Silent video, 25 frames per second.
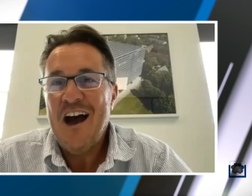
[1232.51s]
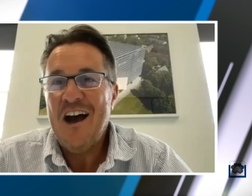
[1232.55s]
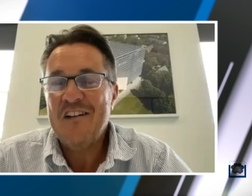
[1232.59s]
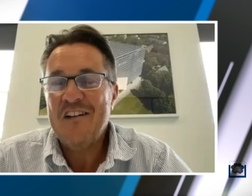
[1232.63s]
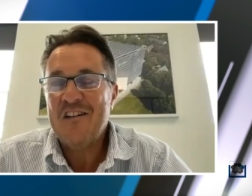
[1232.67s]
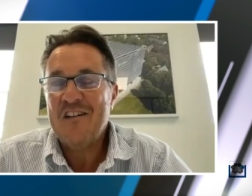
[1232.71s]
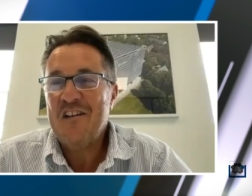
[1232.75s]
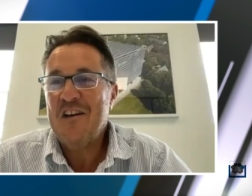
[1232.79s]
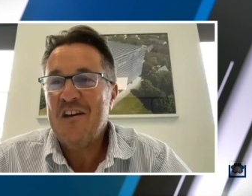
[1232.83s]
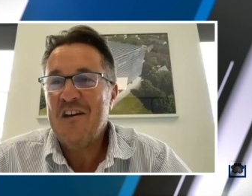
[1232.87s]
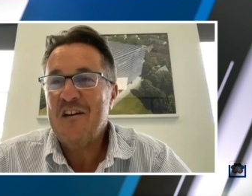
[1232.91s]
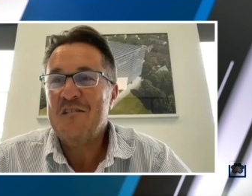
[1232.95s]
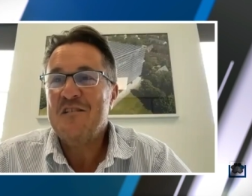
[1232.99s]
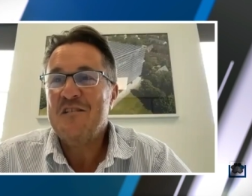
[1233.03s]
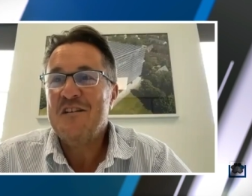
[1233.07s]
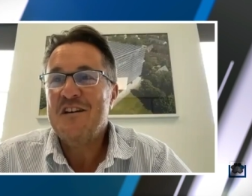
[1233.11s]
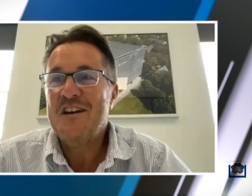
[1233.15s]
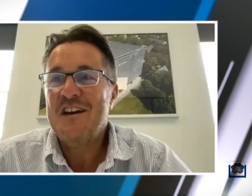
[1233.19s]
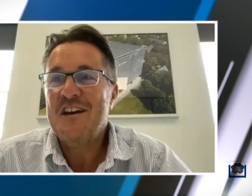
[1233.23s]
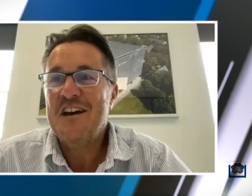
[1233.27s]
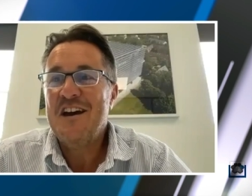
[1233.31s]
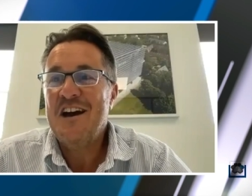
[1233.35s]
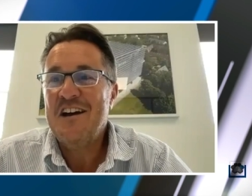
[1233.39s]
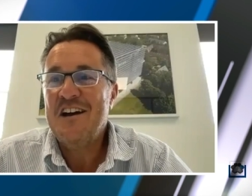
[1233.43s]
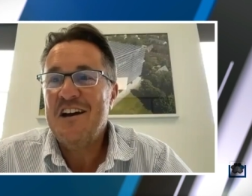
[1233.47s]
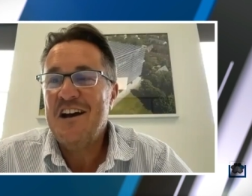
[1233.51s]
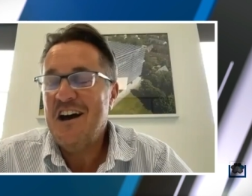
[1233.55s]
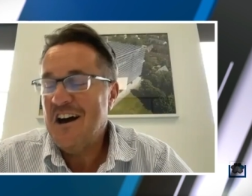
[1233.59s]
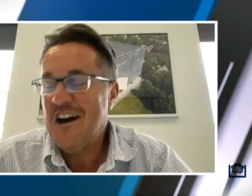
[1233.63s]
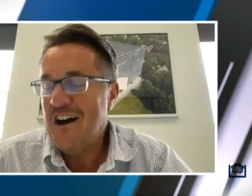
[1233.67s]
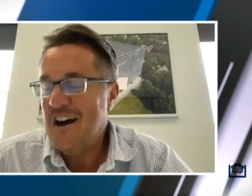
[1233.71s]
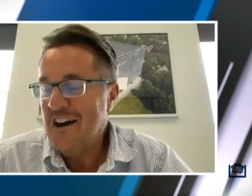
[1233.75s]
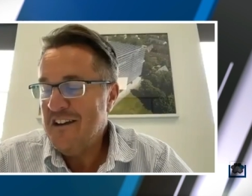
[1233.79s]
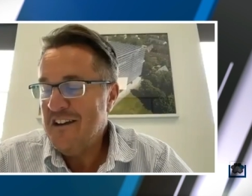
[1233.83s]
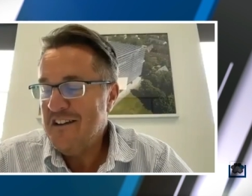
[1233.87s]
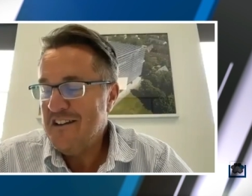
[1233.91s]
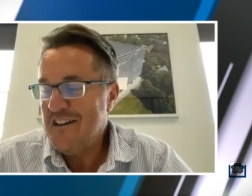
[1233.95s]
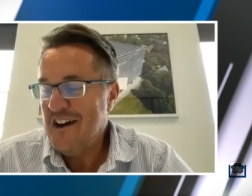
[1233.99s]
i don't know
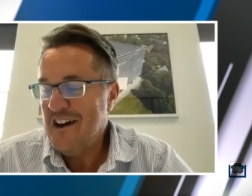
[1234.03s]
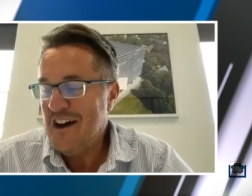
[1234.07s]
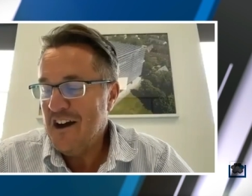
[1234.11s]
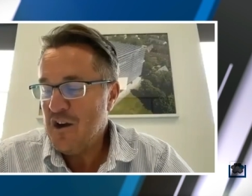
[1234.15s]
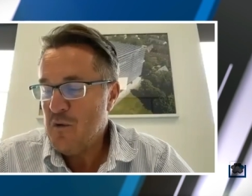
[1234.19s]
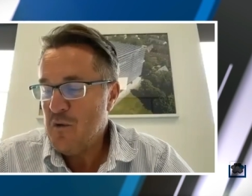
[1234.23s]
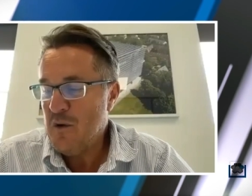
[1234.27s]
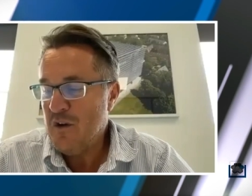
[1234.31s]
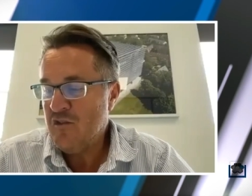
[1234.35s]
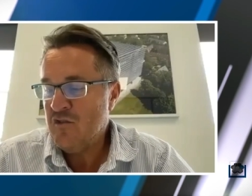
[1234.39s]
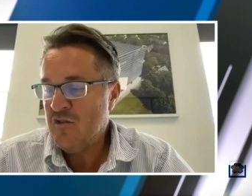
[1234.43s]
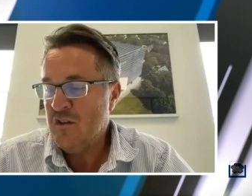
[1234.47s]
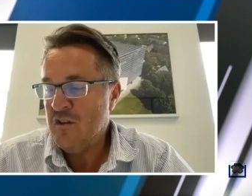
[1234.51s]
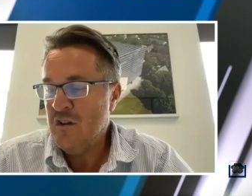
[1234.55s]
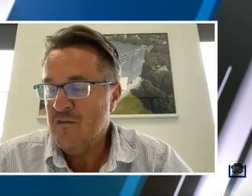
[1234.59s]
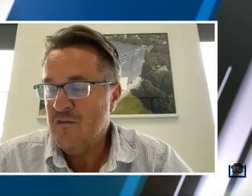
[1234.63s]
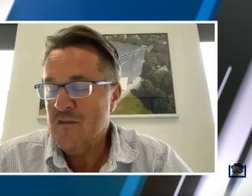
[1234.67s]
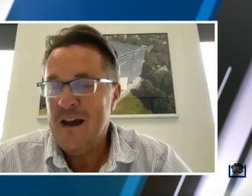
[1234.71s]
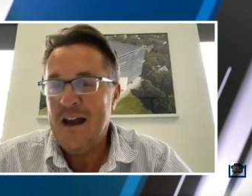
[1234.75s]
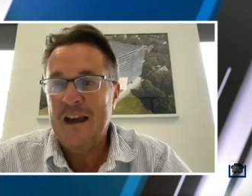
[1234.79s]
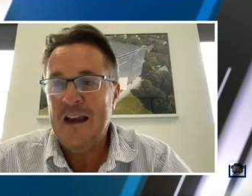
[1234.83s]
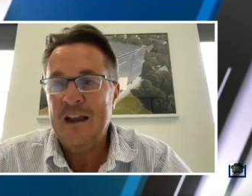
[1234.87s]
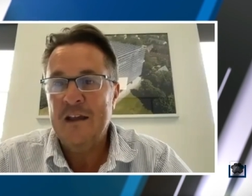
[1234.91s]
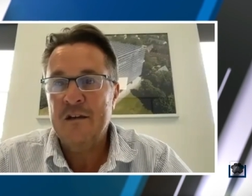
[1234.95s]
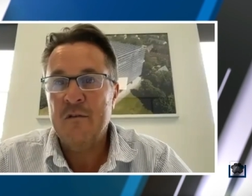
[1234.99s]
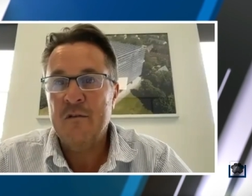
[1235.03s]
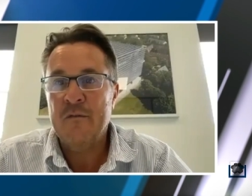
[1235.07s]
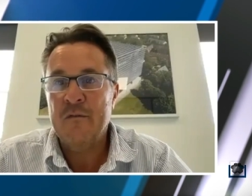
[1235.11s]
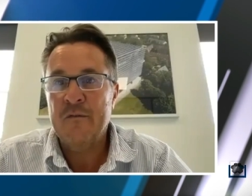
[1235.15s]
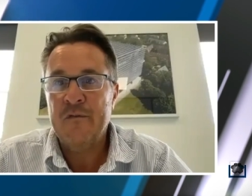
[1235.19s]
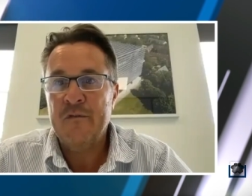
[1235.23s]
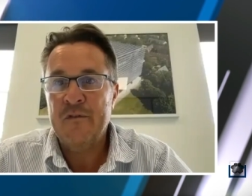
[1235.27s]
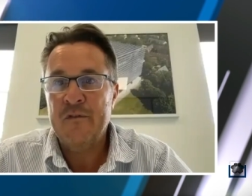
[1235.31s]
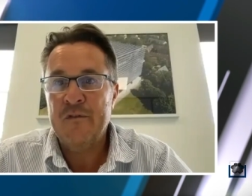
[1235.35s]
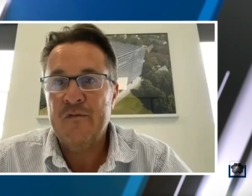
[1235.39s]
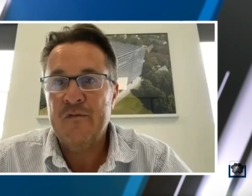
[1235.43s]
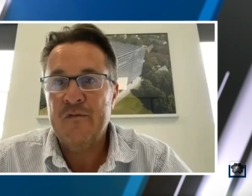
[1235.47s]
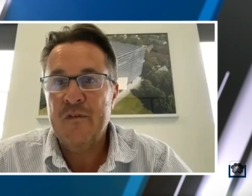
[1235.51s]
i i, I question the value
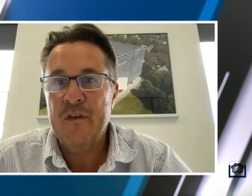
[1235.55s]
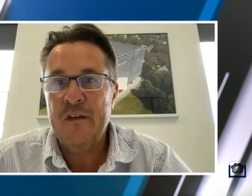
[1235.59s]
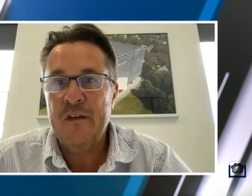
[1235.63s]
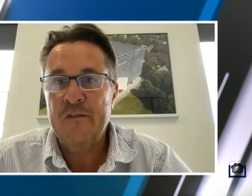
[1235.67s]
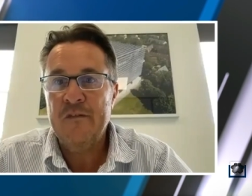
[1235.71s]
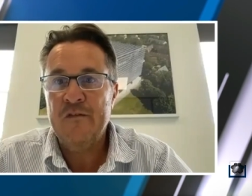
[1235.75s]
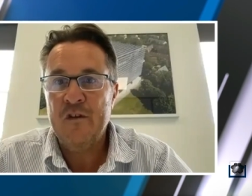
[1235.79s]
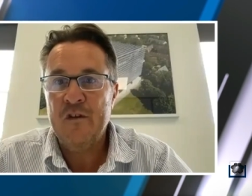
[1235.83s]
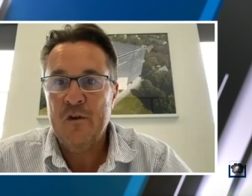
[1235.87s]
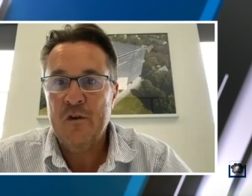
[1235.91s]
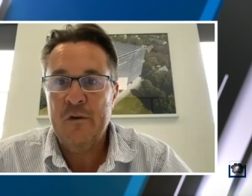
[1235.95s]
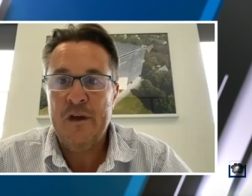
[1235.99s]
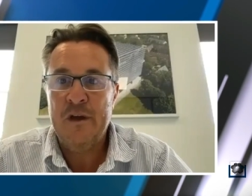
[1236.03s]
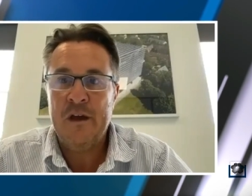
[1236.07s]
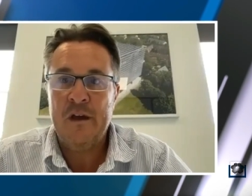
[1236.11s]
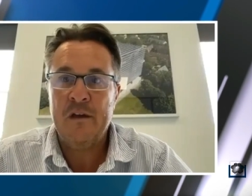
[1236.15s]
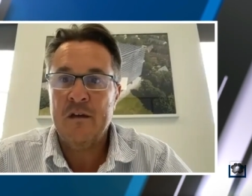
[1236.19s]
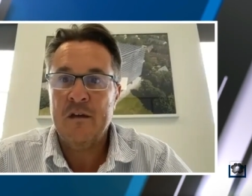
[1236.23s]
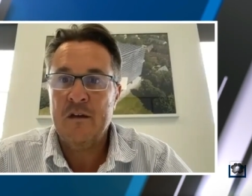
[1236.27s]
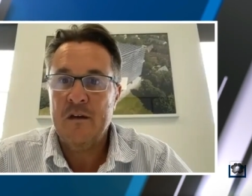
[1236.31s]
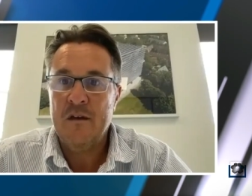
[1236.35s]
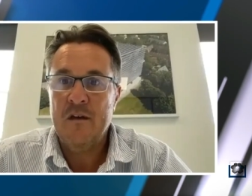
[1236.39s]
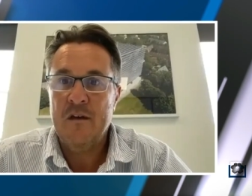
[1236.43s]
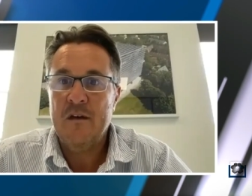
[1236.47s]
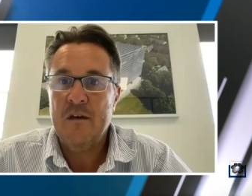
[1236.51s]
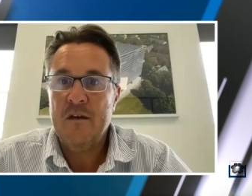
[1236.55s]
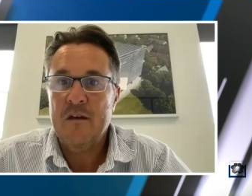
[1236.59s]
on in doing